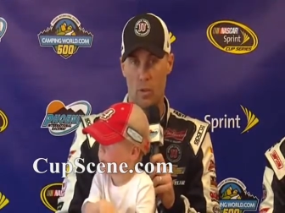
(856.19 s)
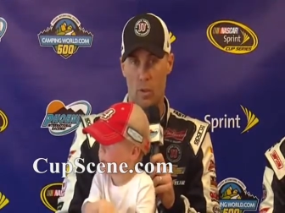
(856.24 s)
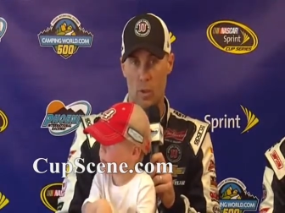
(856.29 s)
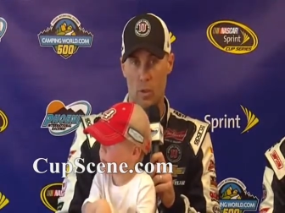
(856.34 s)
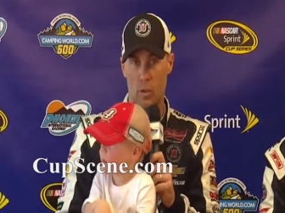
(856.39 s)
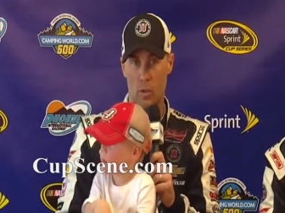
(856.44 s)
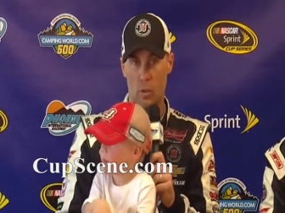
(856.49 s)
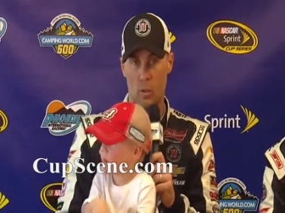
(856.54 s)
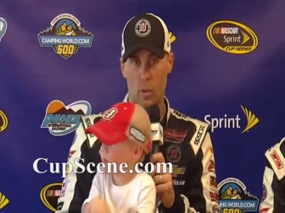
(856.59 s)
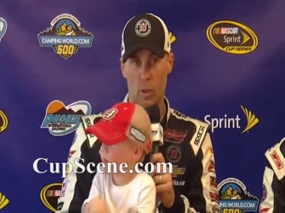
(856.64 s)

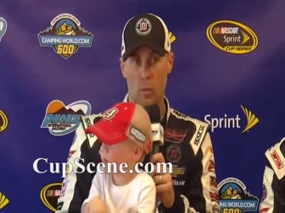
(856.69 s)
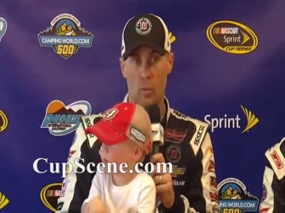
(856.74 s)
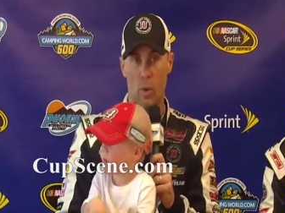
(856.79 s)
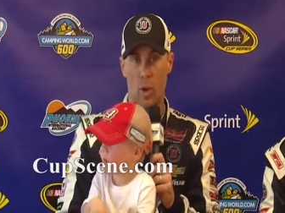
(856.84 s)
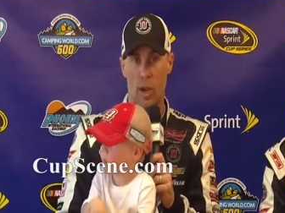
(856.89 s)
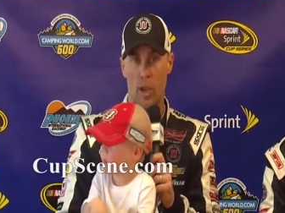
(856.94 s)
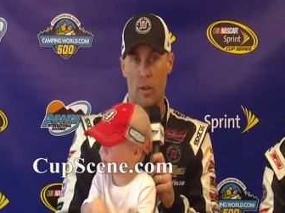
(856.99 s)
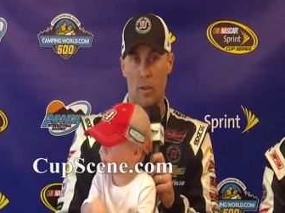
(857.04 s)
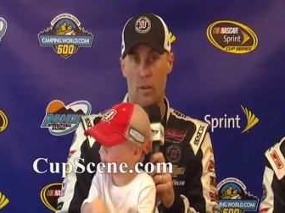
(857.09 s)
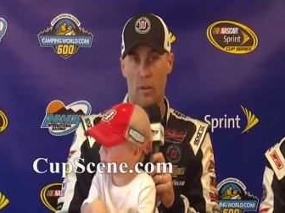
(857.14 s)
So just really
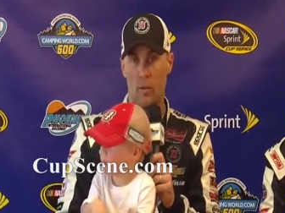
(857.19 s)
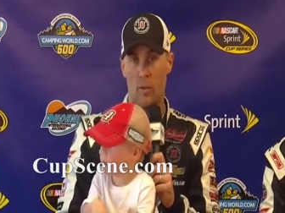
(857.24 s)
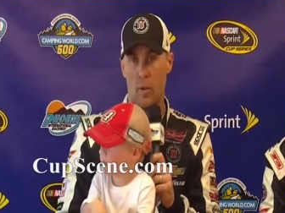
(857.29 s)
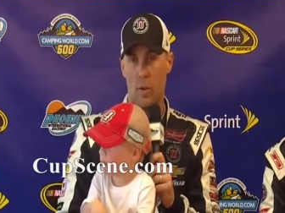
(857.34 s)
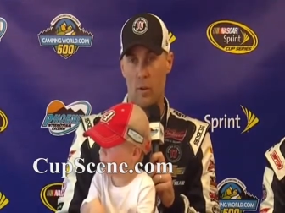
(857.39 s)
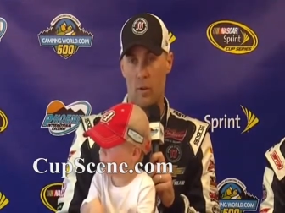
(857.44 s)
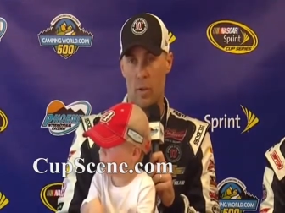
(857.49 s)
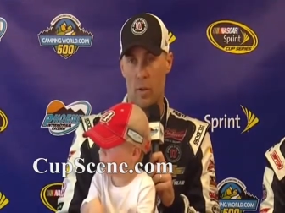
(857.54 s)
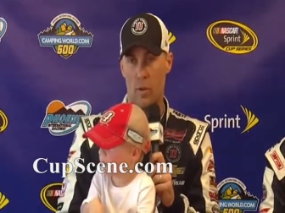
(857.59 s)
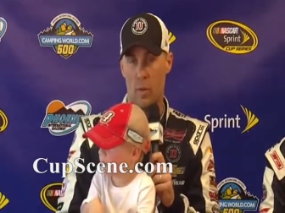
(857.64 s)
proud
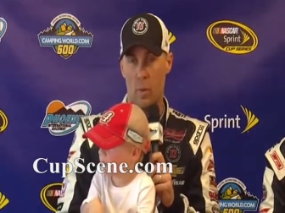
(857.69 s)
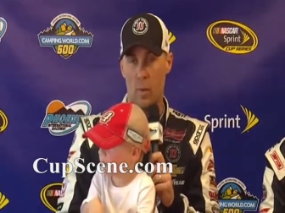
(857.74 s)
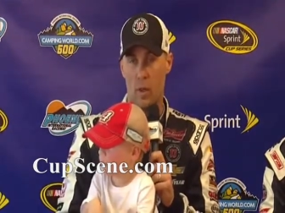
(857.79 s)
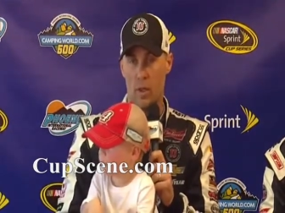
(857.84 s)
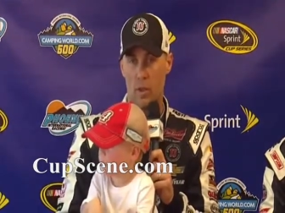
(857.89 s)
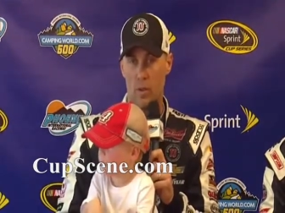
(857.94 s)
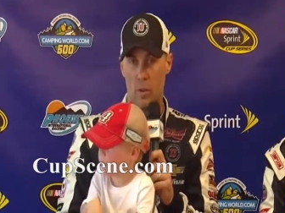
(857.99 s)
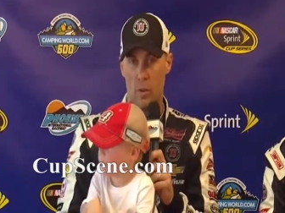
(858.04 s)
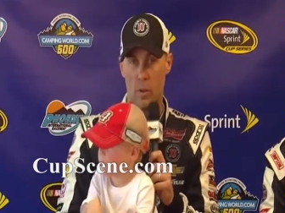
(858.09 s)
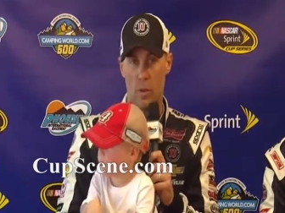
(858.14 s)
of
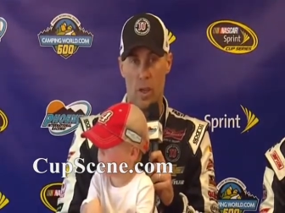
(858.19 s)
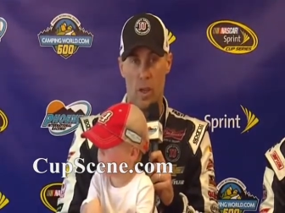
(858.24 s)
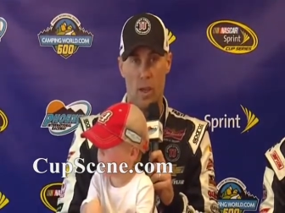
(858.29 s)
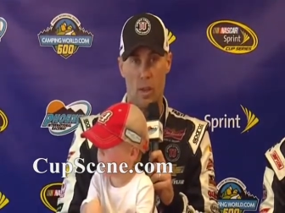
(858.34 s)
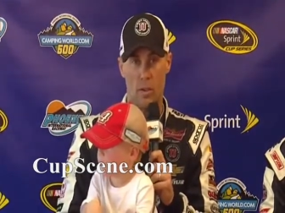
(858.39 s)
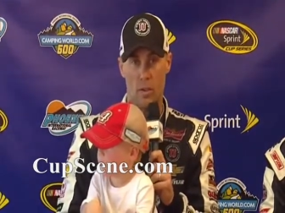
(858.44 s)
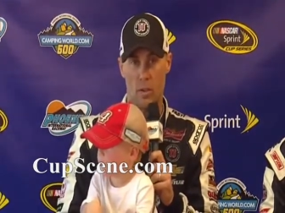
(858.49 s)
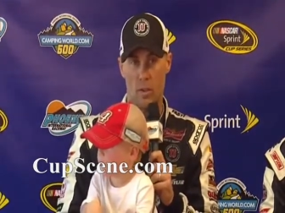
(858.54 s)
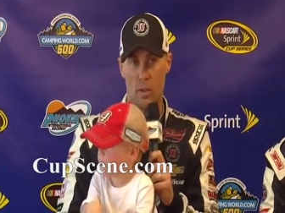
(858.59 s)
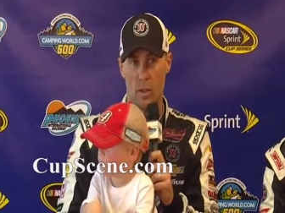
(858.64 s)
everybody at Stuart
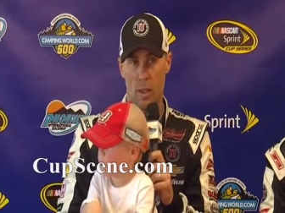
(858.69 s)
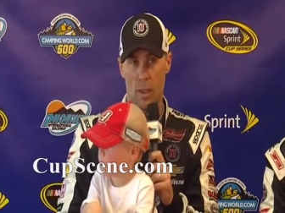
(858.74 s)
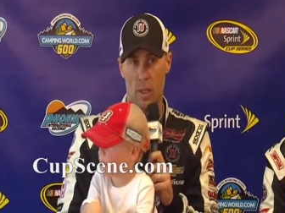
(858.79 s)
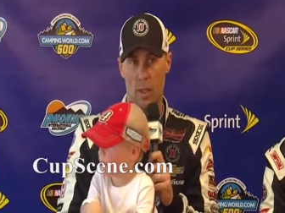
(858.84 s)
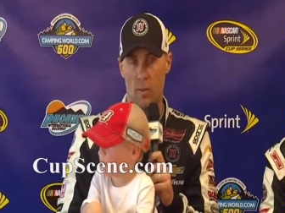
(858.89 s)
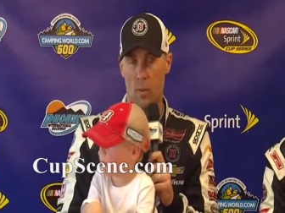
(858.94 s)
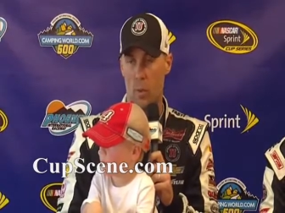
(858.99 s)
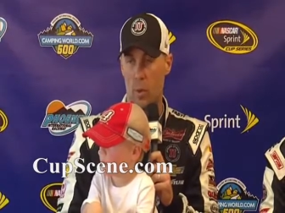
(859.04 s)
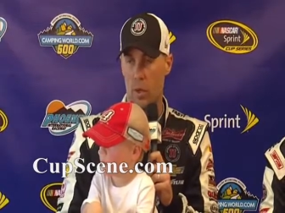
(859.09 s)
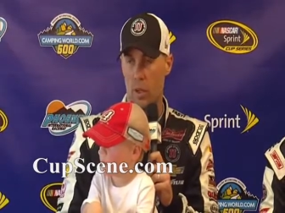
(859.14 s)
Haas
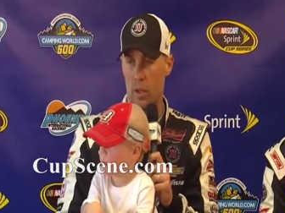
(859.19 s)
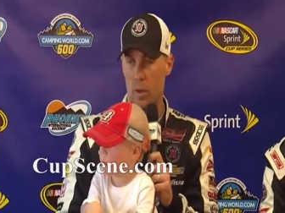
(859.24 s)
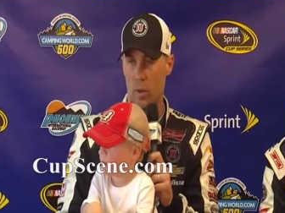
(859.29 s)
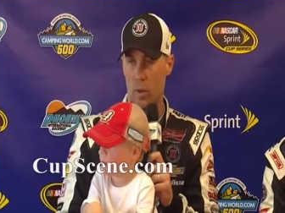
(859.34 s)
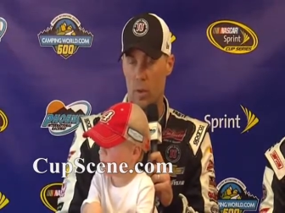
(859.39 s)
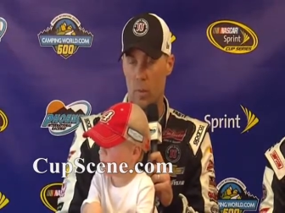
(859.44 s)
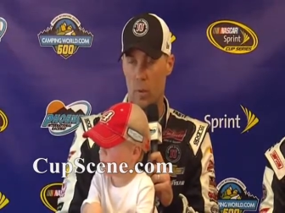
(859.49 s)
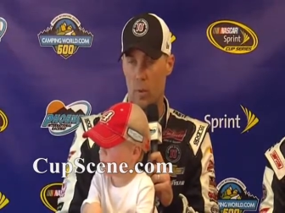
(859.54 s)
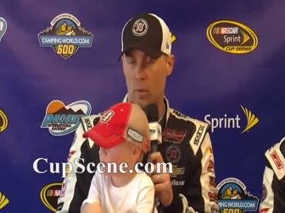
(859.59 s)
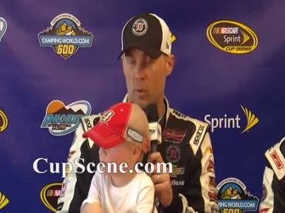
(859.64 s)
and everybody on
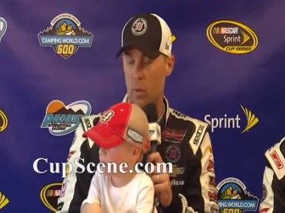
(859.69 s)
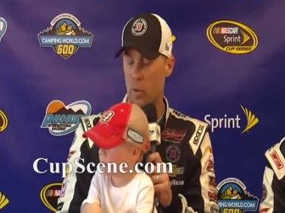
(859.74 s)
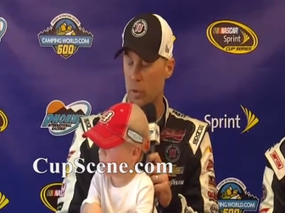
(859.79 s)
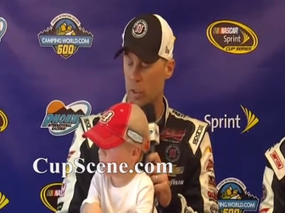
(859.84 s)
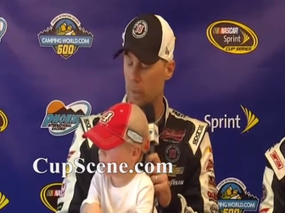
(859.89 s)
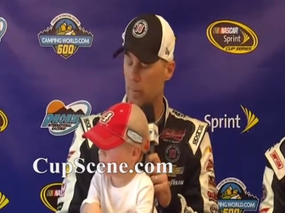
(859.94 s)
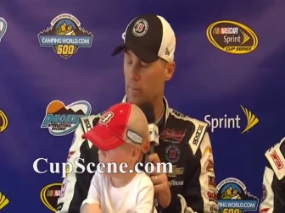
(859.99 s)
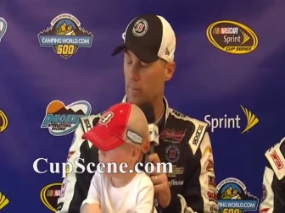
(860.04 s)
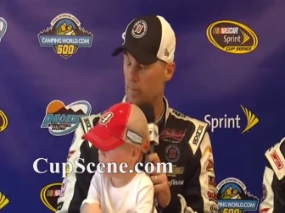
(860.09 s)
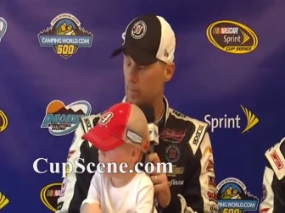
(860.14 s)
our number 4
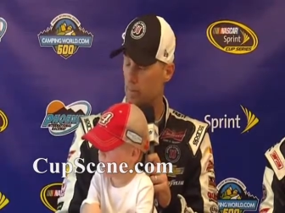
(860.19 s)
team.